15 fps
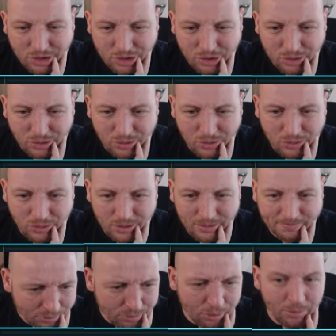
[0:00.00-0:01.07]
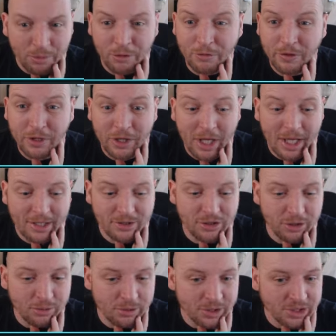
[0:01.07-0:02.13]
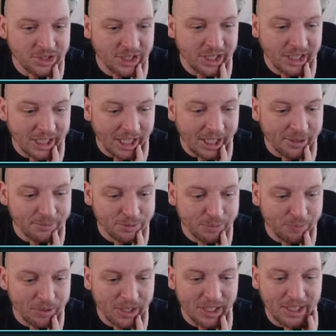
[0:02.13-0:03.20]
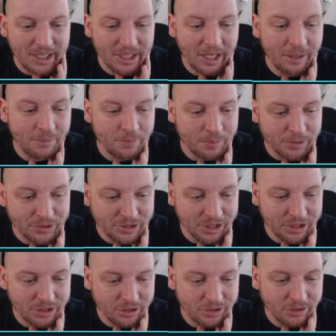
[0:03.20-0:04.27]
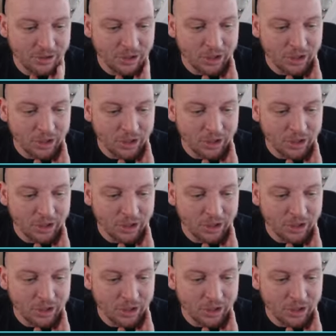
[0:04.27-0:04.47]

We'll move it there so you can see games played in position.